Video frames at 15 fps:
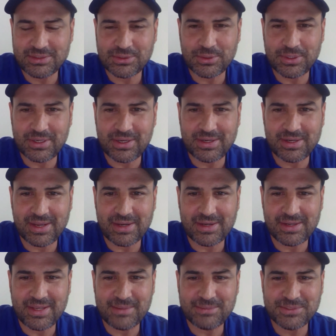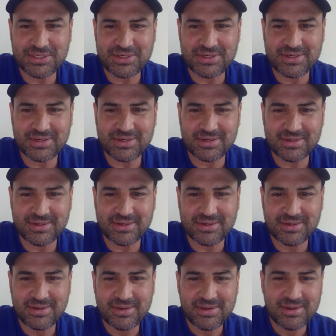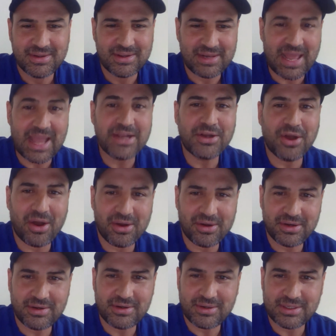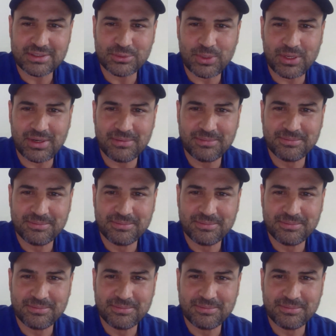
So it kind of keeps it light-hearted as well.